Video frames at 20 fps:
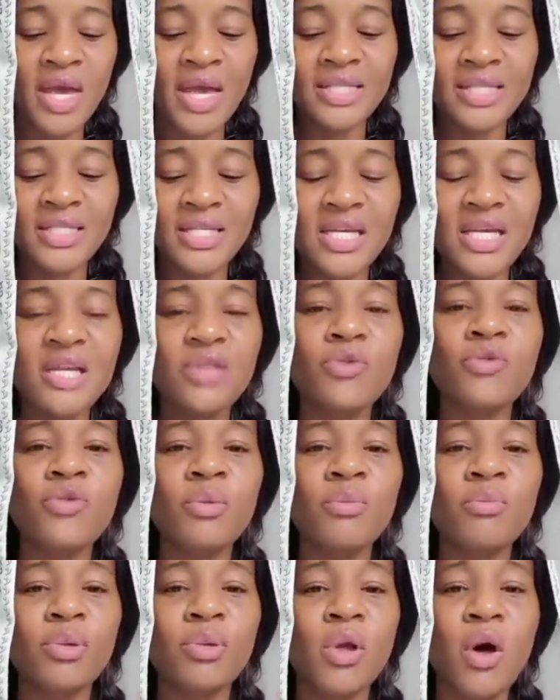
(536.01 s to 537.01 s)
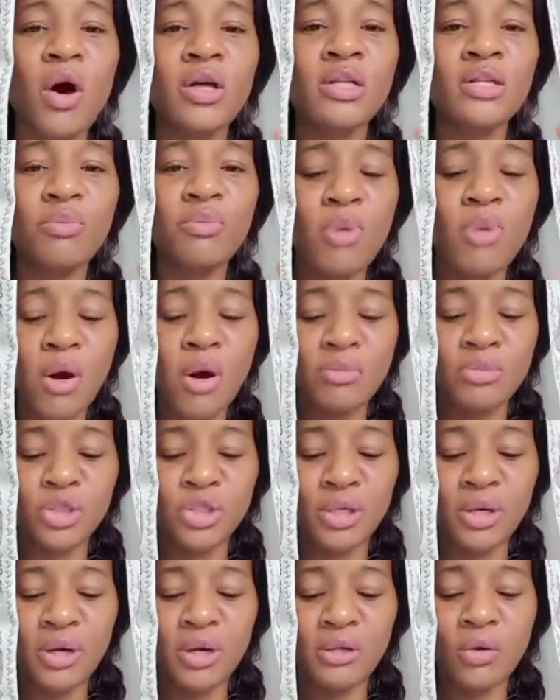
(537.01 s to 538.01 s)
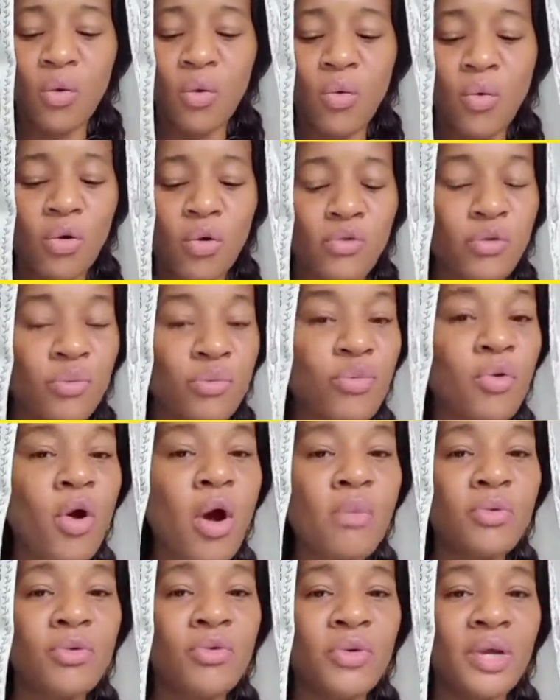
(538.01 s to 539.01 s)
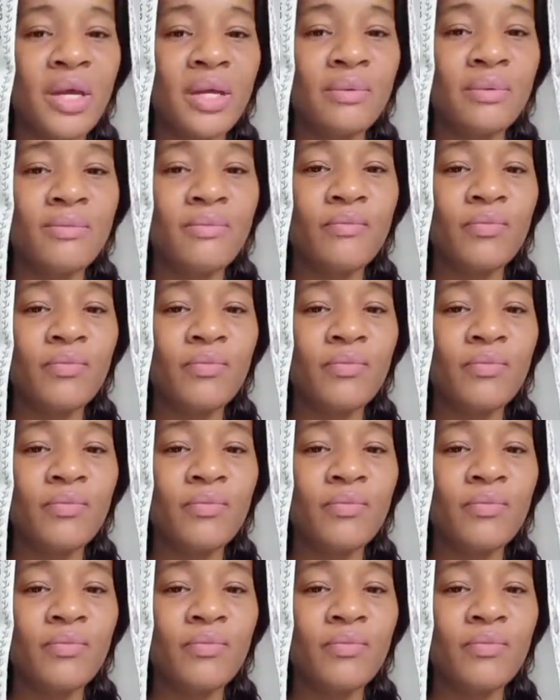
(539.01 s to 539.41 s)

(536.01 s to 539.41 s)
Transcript: It's either the blonde bombshell or the prom queen.